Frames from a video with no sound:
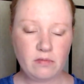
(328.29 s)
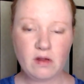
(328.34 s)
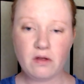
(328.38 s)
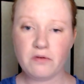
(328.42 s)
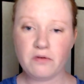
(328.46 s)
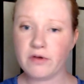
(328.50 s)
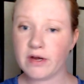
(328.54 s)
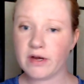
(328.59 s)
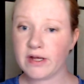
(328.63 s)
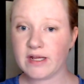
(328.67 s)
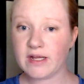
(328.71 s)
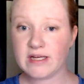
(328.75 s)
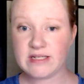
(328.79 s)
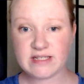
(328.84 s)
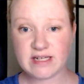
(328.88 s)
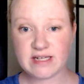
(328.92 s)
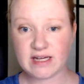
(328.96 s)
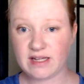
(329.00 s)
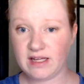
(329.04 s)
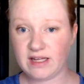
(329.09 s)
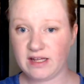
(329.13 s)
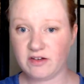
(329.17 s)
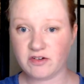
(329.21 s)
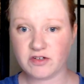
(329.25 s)

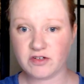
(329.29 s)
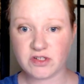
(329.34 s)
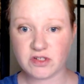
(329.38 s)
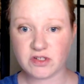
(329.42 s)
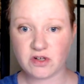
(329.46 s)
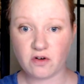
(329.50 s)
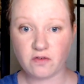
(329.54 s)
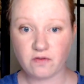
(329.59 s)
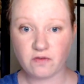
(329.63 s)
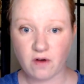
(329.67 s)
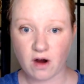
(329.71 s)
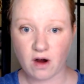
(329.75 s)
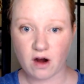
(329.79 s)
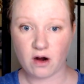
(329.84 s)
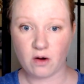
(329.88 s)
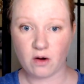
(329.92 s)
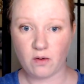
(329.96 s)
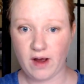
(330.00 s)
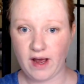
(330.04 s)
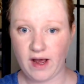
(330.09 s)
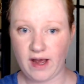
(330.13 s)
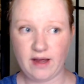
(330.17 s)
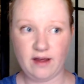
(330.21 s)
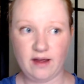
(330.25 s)
realistically, they're so far
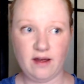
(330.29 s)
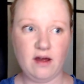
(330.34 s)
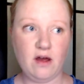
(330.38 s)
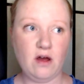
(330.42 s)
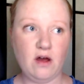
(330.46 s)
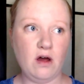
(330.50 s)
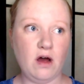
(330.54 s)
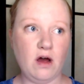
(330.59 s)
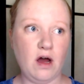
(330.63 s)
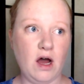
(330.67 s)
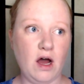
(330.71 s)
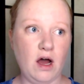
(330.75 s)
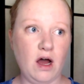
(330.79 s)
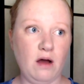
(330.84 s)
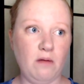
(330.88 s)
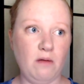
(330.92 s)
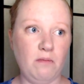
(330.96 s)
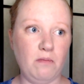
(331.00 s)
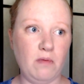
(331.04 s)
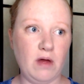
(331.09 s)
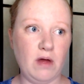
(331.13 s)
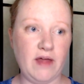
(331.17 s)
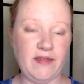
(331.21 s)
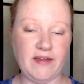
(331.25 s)
away,
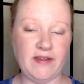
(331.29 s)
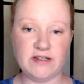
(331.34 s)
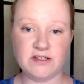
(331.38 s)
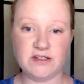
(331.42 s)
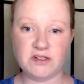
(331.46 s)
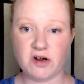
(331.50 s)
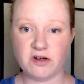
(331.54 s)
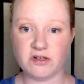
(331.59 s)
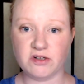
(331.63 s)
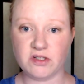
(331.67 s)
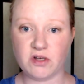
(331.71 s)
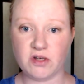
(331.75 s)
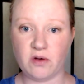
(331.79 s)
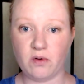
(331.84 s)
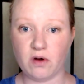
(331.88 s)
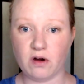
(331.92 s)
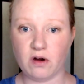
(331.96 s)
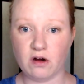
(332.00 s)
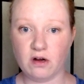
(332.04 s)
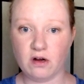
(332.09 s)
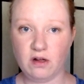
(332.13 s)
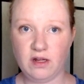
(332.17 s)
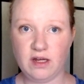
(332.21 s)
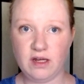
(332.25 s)
and they start so
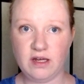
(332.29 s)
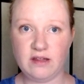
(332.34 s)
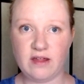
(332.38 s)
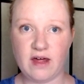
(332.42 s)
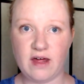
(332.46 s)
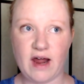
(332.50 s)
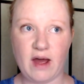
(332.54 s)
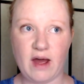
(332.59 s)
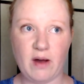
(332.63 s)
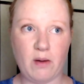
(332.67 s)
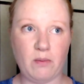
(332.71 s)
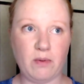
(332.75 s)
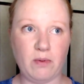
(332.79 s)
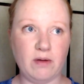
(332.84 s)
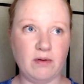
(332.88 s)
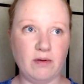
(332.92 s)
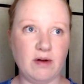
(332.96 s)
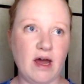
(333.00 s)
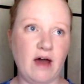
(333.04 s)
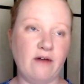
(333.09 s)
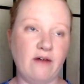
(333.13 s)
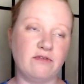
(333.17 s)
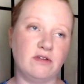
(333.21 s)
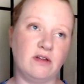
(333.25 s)
early that we would
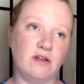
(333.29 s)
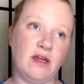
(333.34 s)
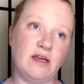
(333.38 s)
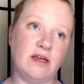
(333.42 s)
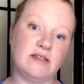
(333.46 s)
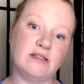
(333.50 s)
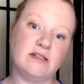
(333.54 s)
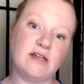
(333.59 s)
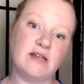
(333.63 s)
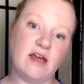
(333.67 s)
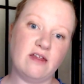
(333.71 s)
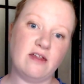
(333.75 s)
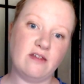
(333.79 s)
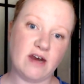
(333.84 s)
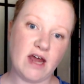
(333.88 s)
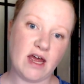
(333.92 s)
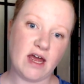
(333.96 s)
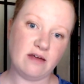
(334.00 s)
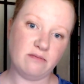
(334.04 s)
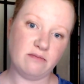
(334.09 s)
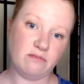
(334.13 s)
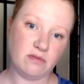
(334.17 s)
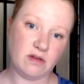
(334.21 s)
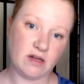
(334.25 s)
have to like stay the
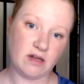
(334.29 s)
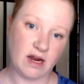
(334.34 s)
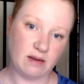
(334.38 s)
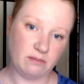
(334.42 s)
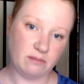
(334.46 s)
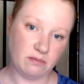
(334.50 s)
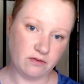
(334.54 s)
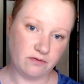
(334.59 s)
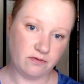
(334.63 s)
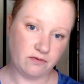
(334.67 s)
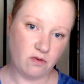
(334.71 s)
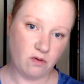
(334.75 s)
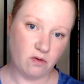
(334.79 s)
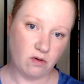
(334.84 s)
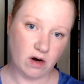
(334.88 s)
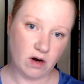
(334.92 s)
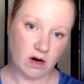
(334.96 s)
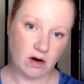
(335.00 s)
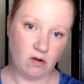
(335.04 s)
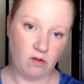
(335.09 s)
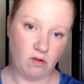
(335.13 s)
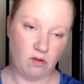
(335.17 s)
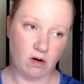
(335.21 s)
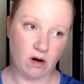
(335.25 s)
night
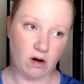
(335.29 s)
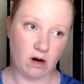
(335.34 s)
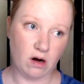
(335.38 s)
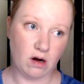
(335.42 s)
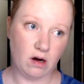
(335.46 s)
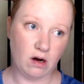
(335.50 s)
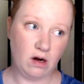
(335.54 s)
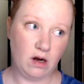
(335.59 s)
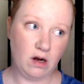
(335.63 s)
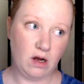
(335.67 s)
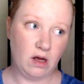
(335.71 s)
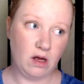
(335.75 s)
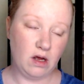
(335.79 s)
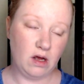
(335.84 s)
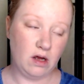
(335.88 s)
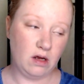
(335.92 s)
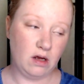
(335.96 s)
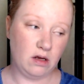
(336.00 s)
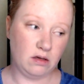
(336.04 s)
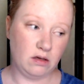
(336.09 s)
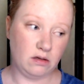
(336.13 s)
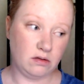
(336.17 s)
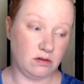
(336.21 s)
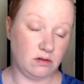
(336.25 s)
before, or
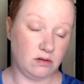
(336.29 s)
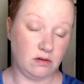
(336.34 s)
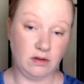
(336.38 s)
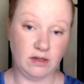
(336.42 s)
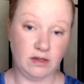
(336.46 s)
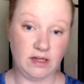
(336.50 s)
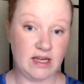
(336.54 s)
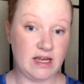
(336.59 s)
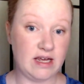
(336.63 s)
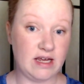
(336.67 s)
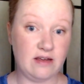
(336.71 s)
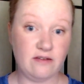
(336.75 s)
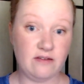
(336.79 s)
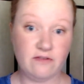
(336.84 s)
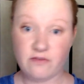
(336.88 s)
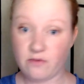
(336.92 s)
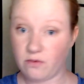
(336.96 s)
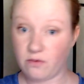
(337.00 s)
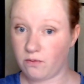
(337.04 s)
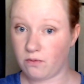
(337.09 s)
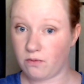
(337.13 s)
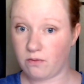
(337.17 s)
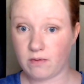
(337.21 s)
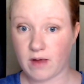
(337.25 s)
leave
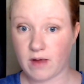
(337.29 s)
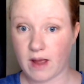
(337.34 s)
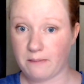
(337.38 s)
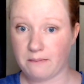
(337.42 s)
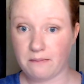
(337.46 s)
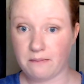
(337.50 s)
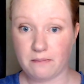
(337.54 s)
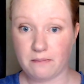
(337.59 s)
at